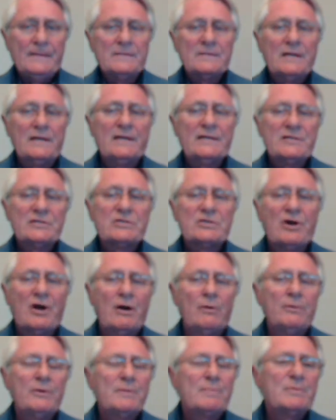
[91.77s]
So let's
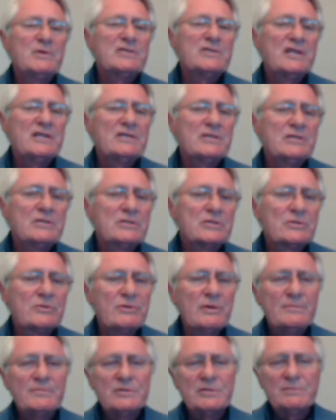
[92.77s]
start with a position
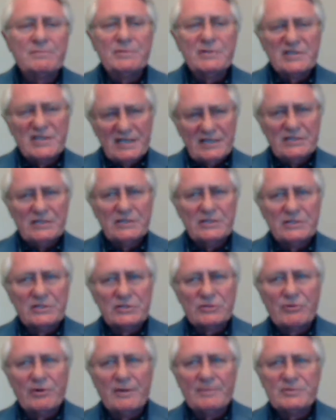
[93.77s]
description. Position
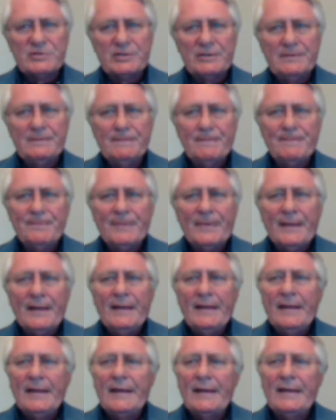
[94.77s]
description
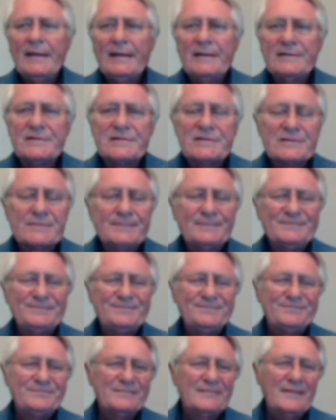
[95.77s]
is
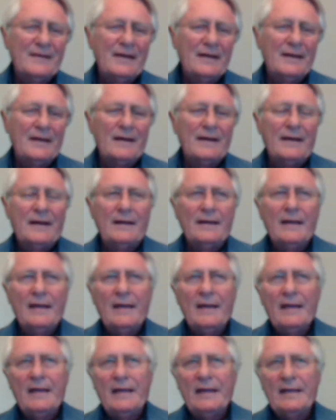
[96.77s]

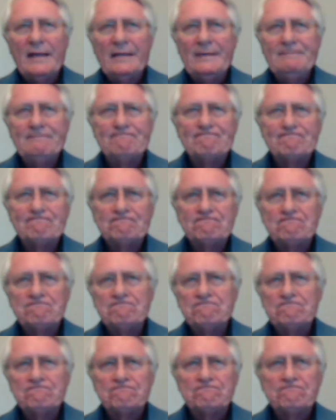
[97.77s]
a
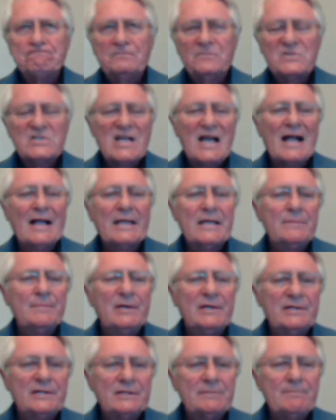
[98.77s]

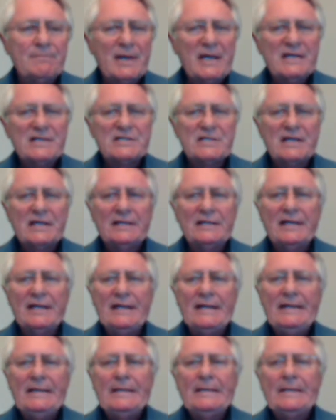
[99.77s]
document that
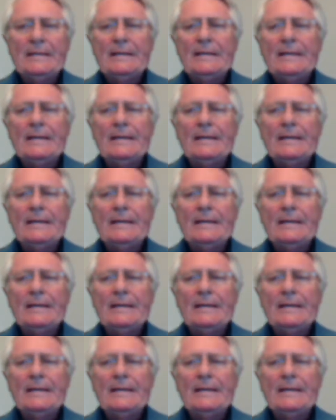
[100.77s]
basically